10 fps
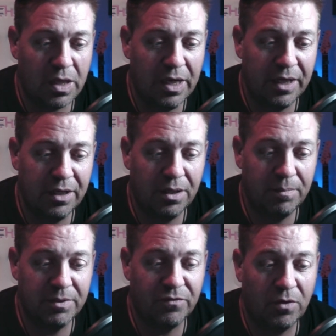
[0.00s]
And
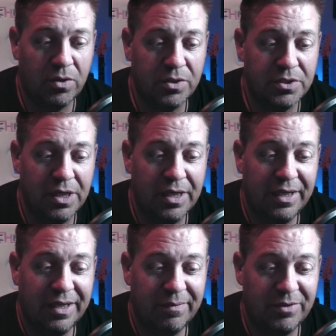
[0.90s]
as far as
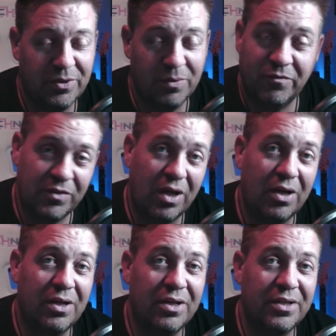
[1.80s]
do a
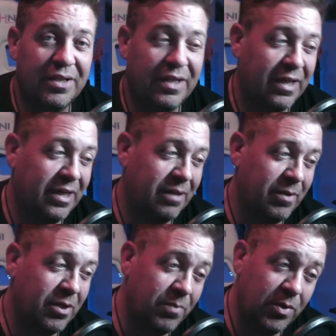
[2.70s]
vlog, and I got to get
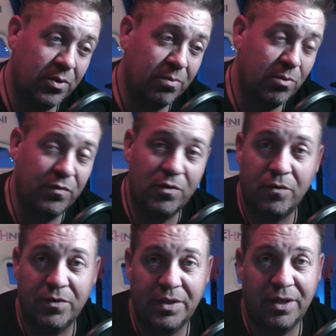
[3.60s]
my computer moved
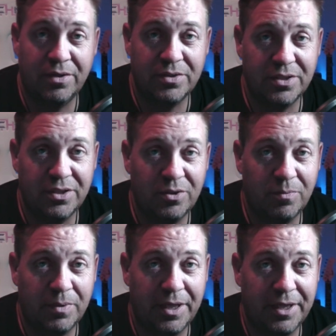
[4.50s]
over there to the
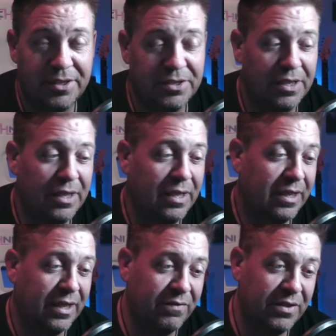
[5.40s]
new place,
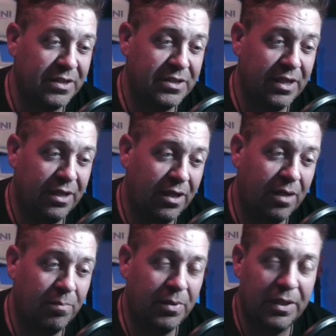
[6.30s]
get everything set
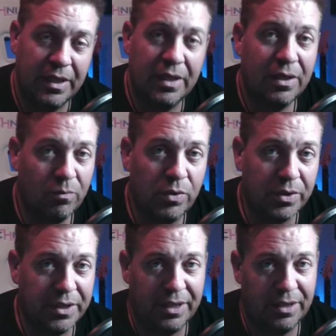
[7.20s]
up, but
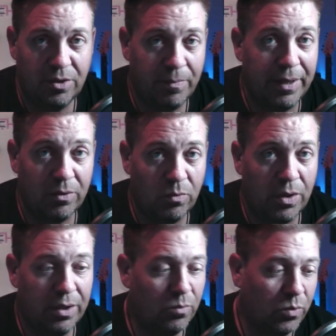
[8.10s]
we'll get it. No matter
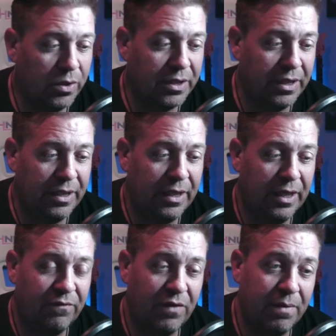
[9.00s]
what, we'll get it.
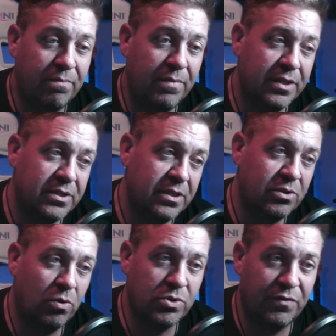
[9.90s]
And if I miss, I
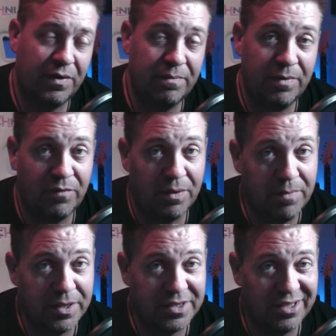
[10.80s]
told you, if I
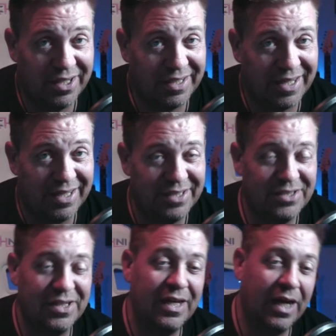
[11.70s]
miss a night,
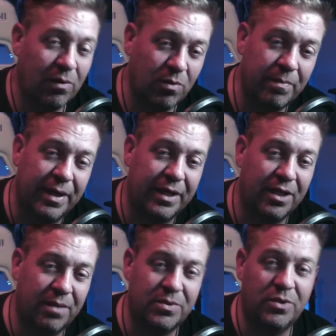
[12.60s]
guys, I will make
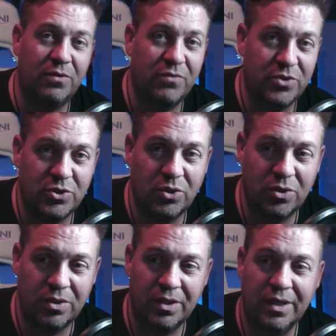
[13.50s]
it up to you for
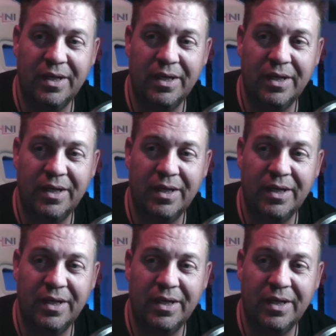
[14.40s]
sure.